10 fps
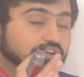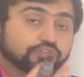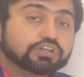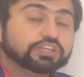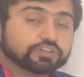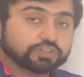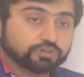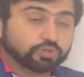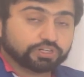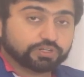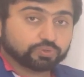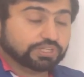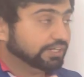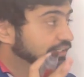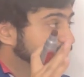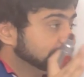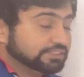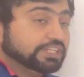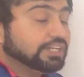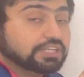We look into that.
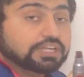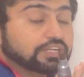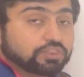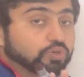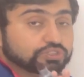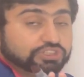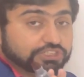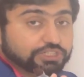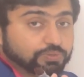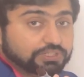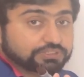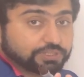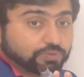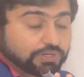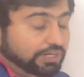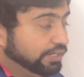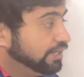Still, no change request required.